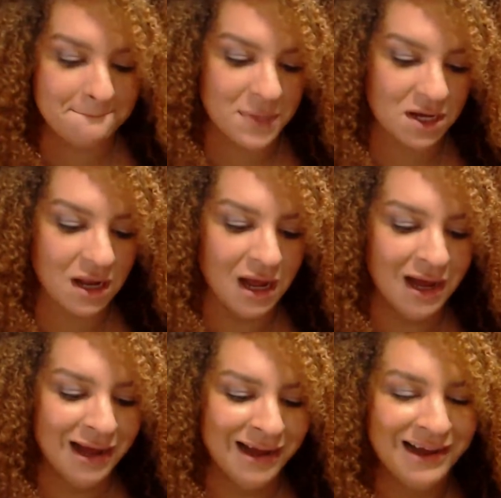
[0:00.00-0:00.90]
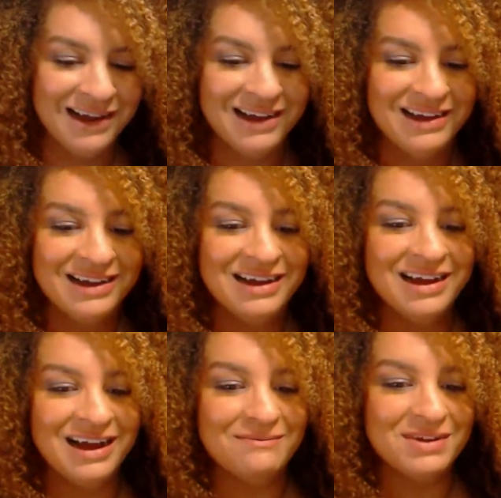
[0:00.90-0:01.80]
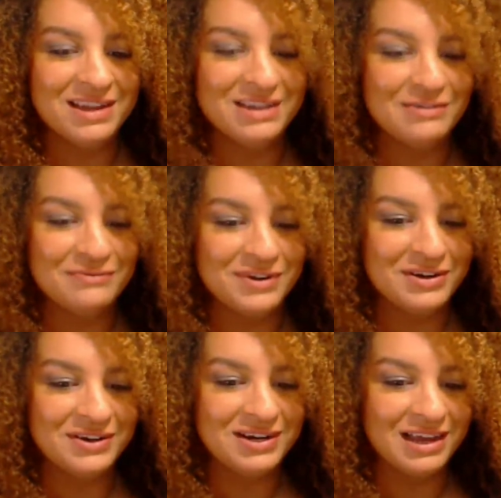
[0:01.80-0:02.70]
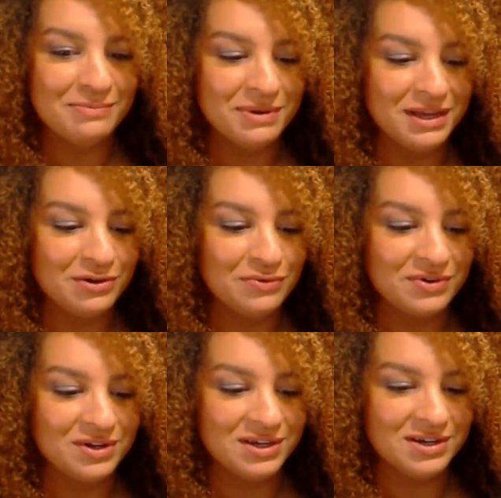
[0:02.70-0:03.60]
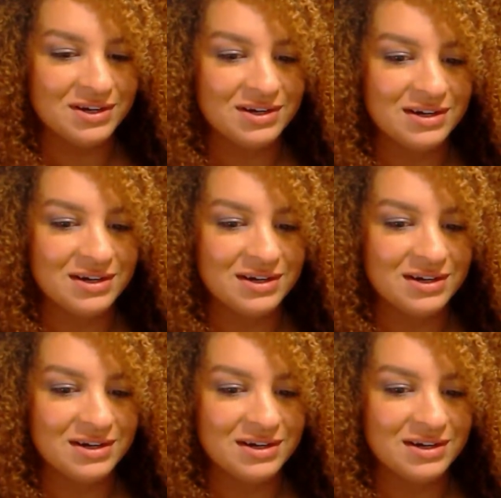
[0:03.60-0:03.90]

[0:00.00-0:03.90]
but I'm making a very light pink over here.